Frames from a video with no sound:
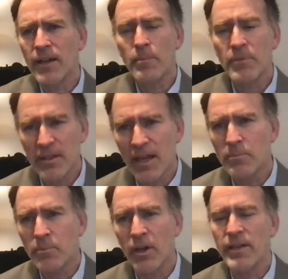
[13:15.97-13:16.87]
up to
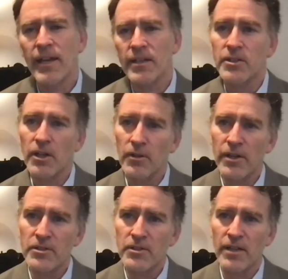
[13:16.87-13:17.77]
that point, had
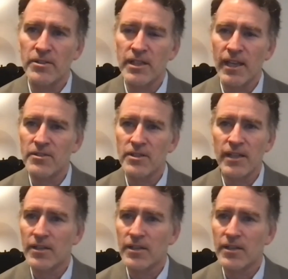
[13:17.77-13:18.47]
encouraged her education,